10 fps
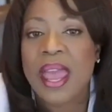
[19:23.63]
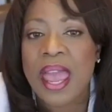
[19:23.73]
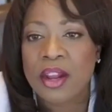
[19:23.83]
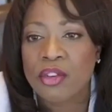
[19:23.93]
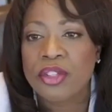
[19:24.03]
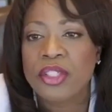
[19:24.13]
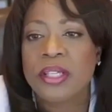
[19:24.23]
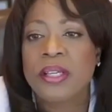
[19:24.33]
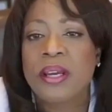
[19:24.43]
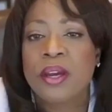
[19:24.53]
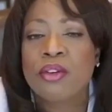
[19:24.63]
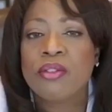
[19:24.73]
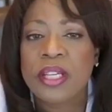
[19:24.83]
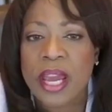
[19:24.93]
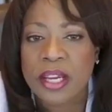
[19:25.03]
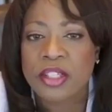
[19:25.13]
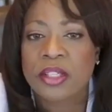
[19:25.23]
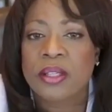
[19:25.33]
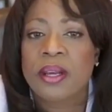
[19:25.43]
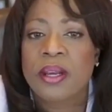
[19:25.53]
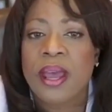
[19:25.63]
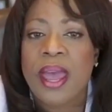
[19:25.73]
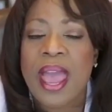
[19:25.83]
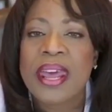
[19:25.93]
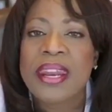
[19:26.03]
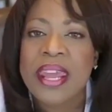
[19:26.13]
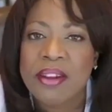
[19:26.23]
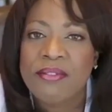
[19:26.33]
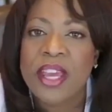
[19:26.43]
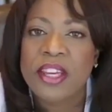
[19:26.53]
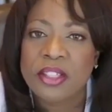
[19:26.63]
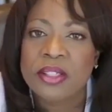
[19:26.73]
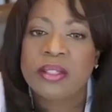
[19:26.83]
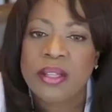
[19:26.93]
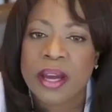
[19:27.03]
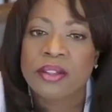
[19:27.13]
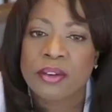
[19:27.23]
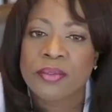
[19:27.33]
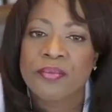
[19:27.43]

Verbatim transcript: energy creation and innovation sector.